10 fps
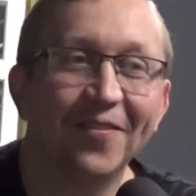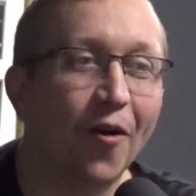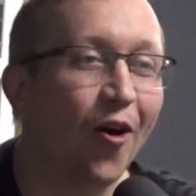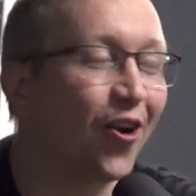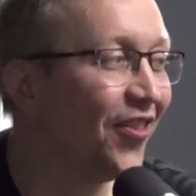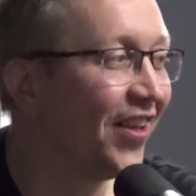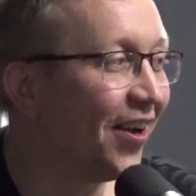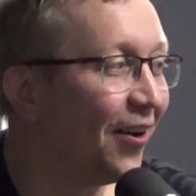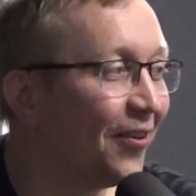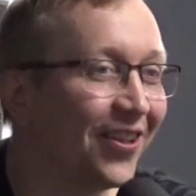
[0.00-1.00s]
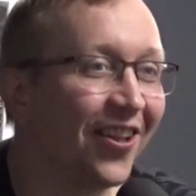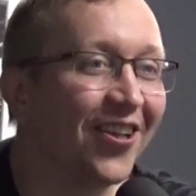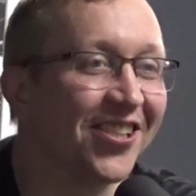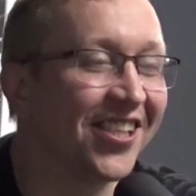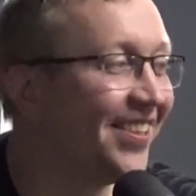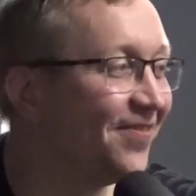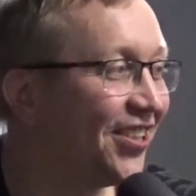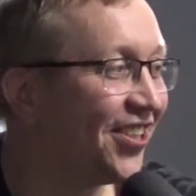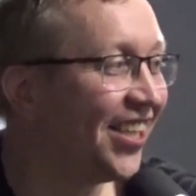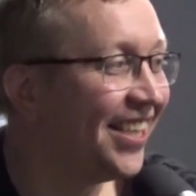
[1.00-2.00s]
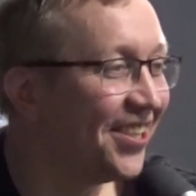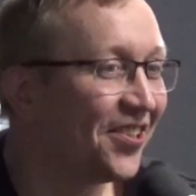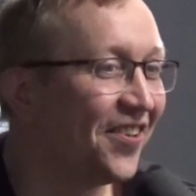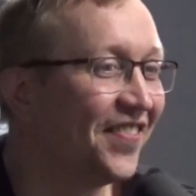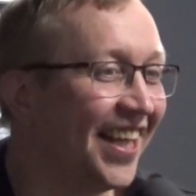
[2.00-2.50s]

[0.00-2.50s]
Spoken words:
More on the old lottery machines from the